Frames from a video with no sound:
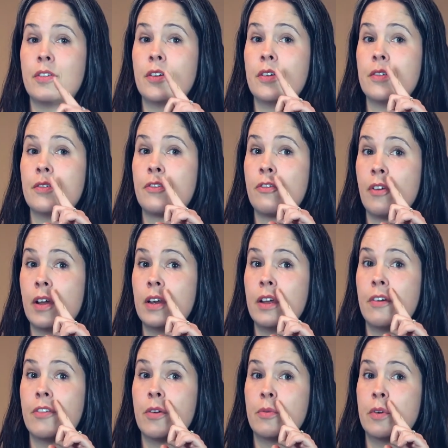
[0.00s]
the front
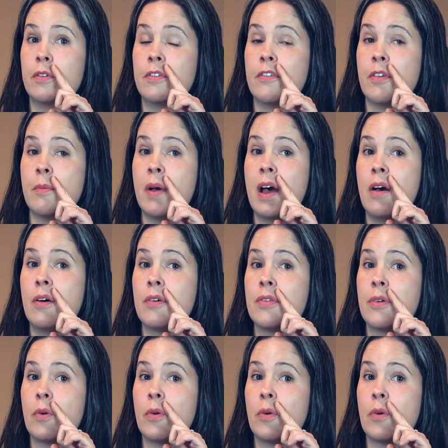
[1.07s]
of the roof of the mouth